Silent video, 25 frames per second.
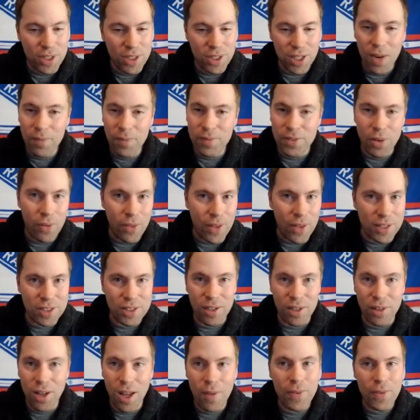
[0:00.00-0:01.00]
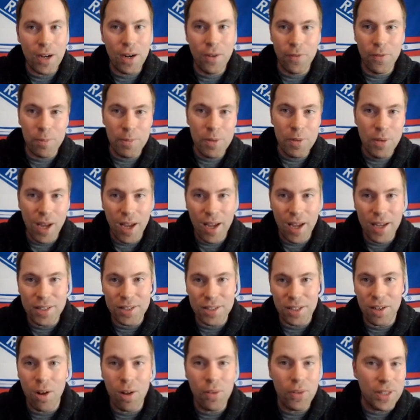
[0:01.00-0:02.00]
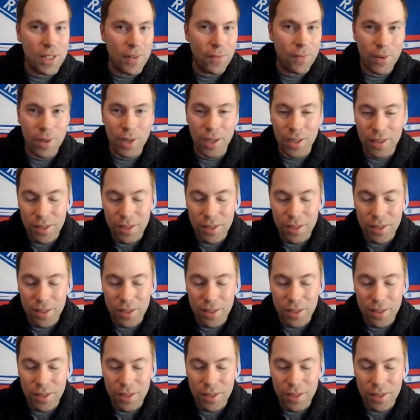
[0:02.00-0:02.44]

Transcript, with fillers: Love doing this. You know, love hearing from you guys and all the different,